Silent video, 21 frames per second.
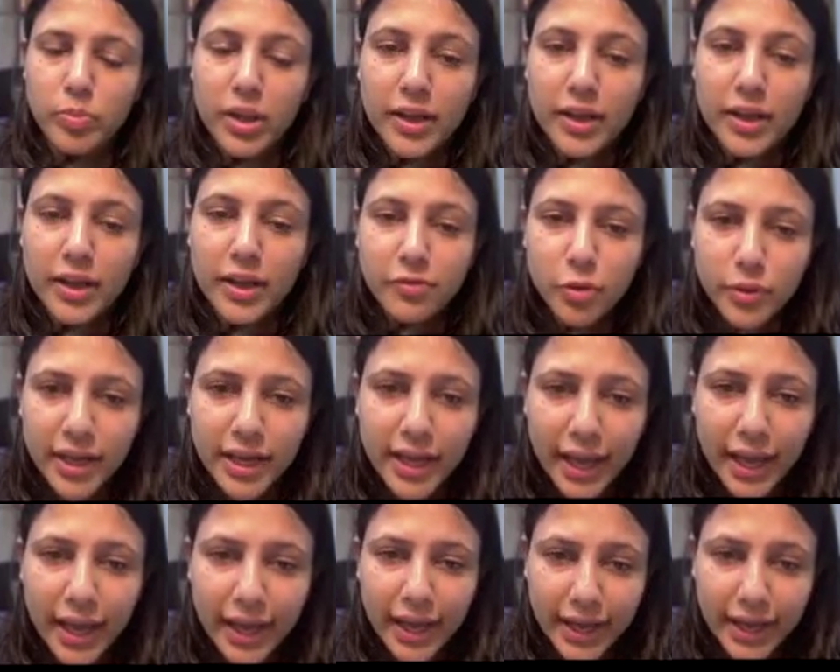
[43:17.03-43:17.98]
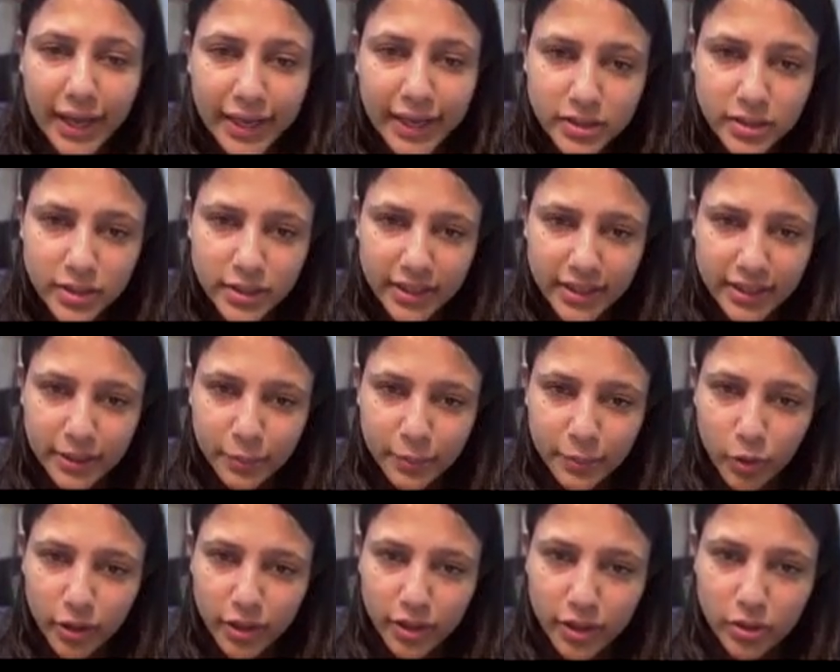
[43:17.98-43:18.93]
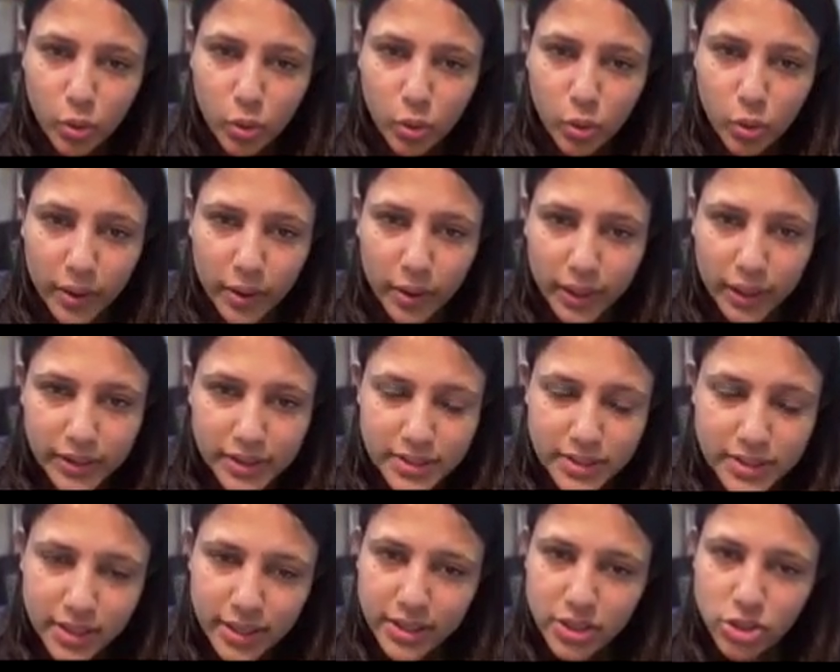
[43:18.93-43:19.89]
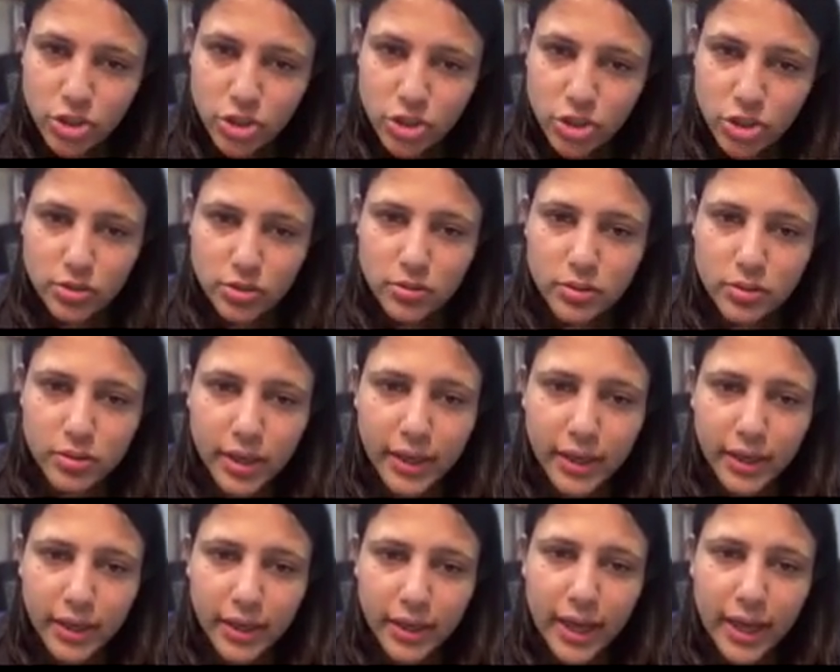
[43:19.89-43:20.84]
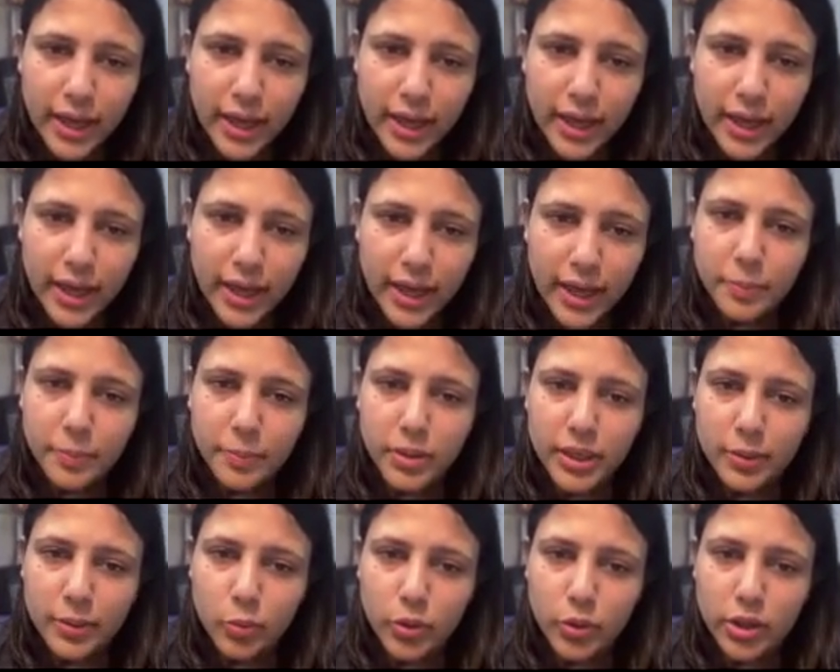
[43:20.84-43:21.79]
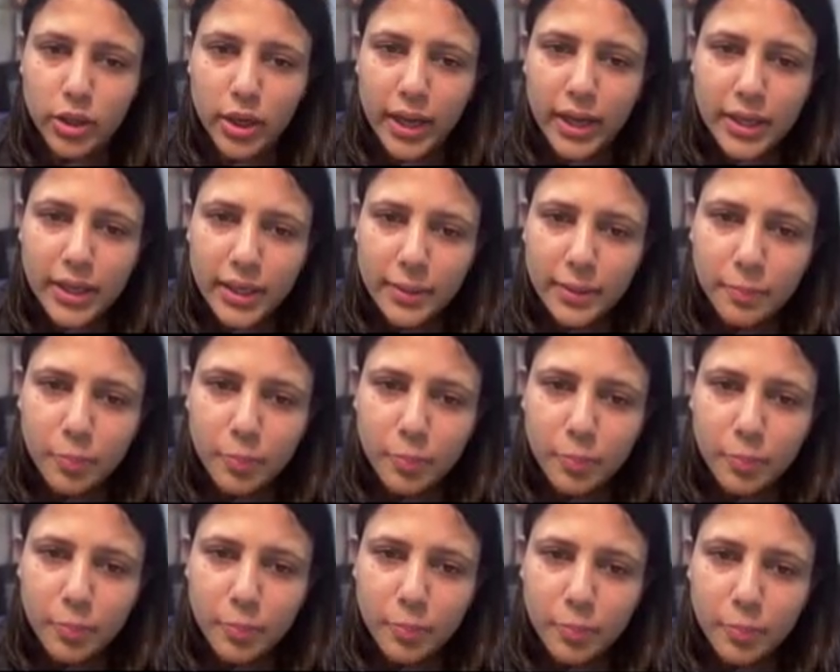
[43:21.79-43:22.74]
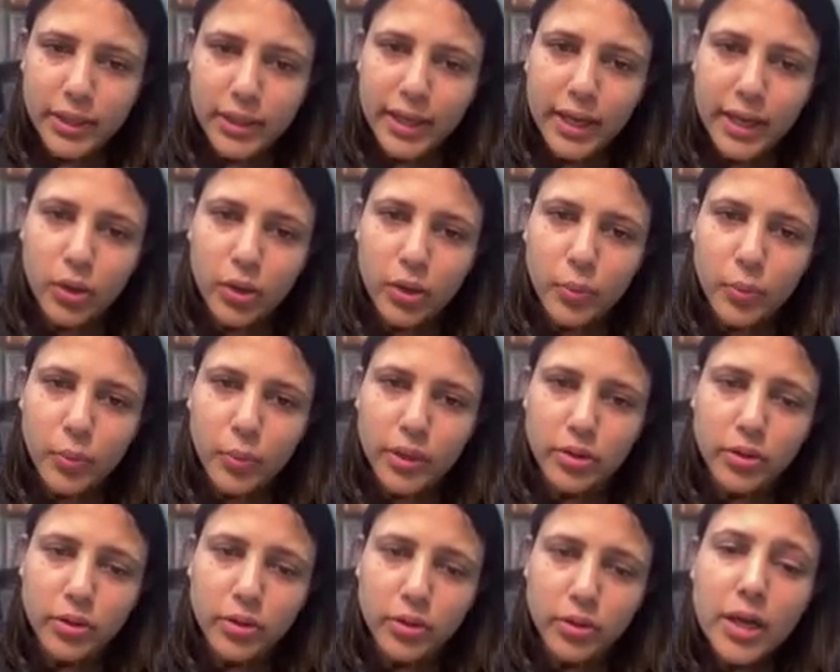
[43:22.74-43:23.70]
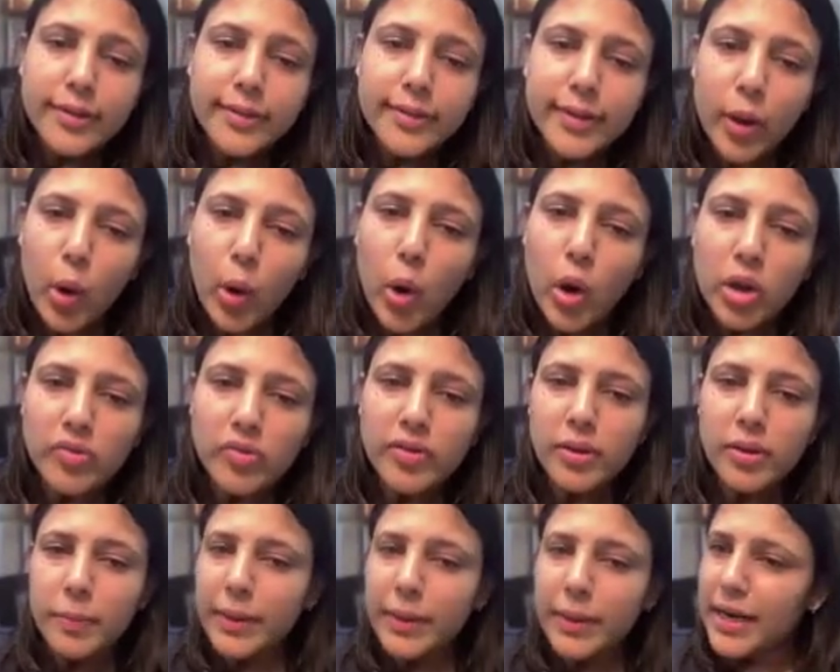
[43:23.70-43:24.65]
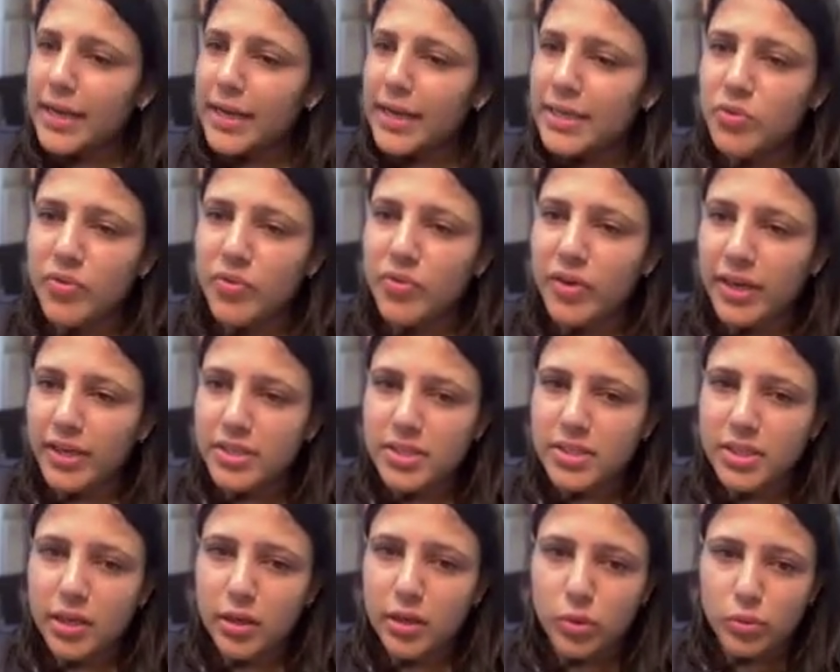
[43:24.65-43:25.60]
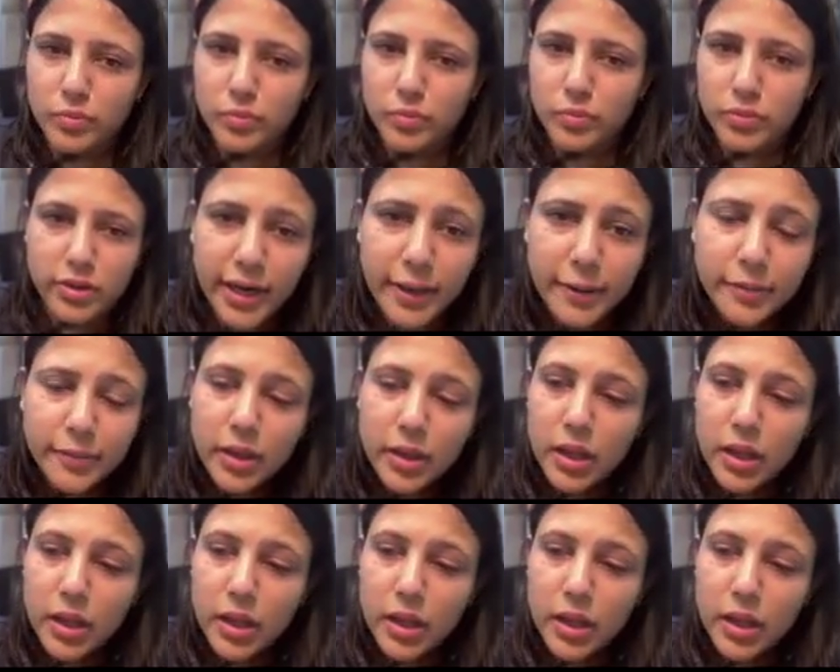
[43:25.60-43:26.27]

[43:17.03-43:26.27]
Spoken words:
If you take any other data point over in this region, right? Any other data point, any point you will take over here, they all will be classified as yellow, right?